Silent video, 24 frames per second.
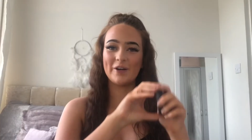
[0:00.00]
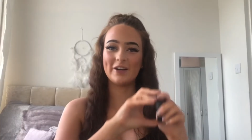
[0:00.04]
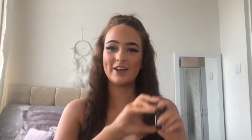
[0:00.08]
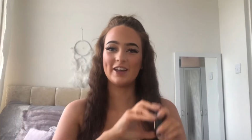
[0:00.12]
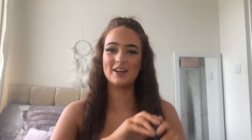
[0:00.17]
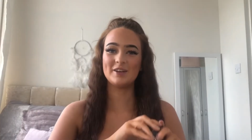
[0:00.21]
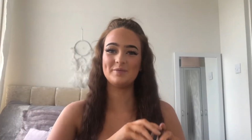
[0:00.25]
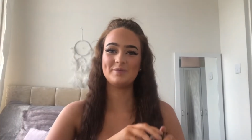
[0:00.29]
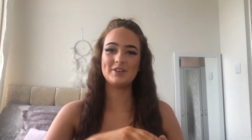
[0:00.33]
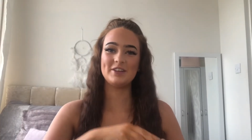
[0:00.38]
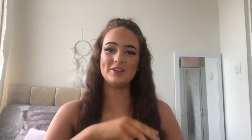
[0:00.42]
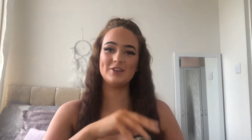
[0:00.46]
going
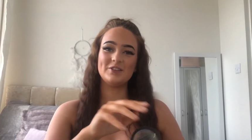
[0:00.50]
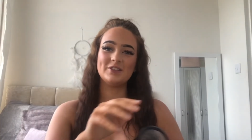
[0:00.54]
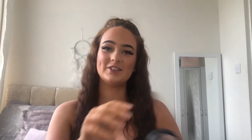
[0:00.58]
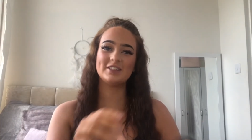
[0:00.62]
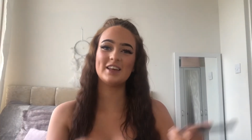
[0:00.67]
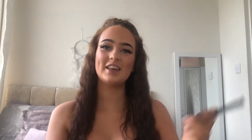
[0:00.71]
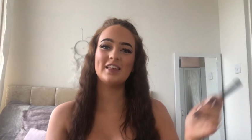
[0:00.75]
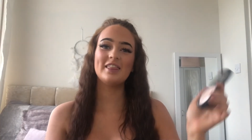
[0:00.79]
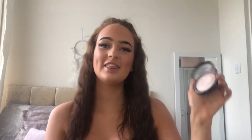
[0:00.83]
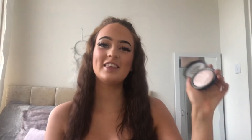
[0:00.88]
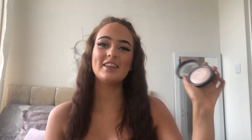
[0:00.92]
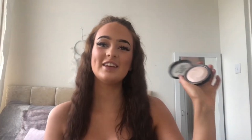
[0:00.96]
to be
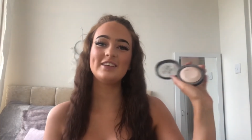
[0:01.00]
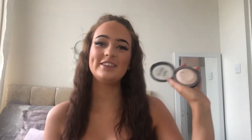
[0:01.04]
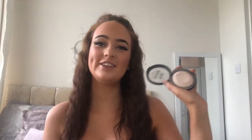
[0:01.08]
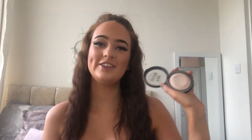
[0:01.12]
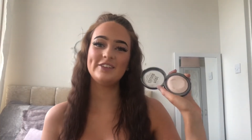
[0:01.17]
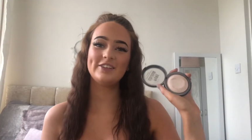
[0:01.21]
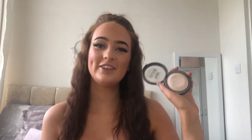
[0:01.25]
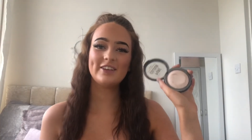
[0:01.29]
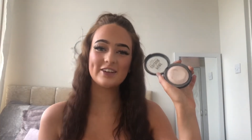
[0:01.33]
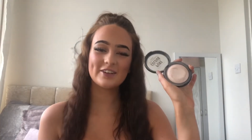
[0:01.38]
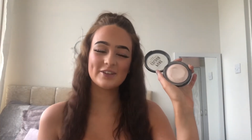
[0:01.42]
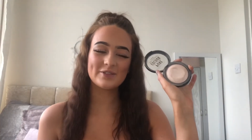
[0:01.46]
using the New
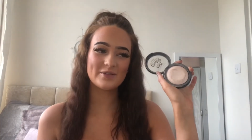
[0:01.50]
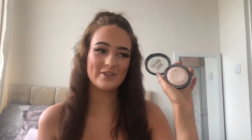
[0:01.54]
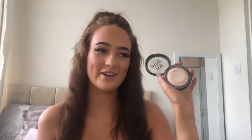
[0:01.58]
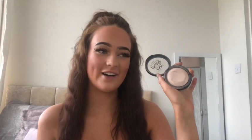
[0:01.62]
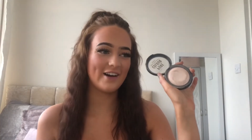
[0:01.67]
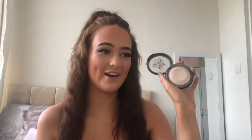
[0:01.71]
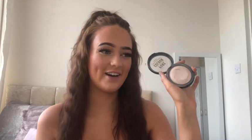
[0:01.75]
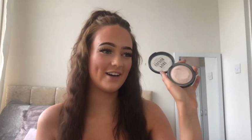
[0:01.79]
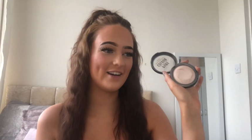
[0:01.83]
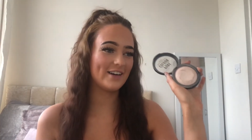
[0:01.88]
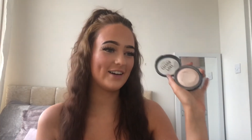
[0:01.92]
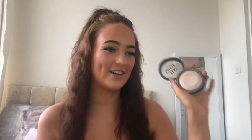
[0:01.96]
Look
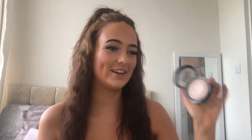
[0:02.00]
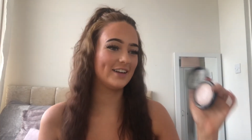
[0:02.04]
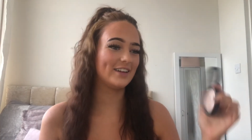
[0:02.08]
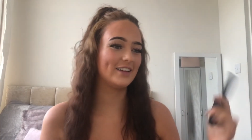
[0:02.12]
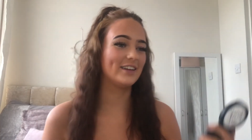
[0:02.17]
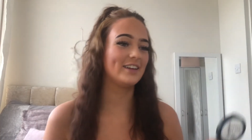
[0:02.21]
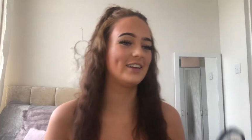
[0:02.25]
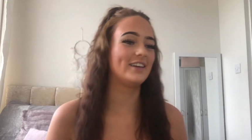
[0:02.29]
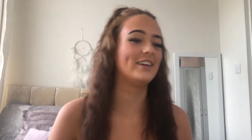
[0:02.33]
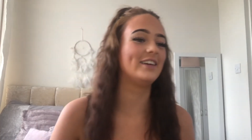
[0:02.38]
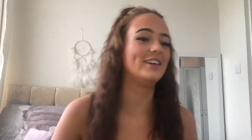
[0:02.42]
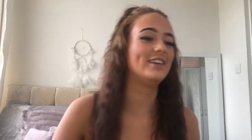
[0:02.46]

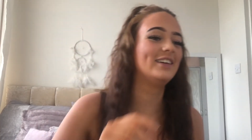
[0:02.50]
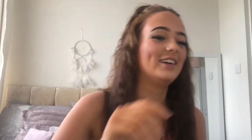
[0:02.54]
one.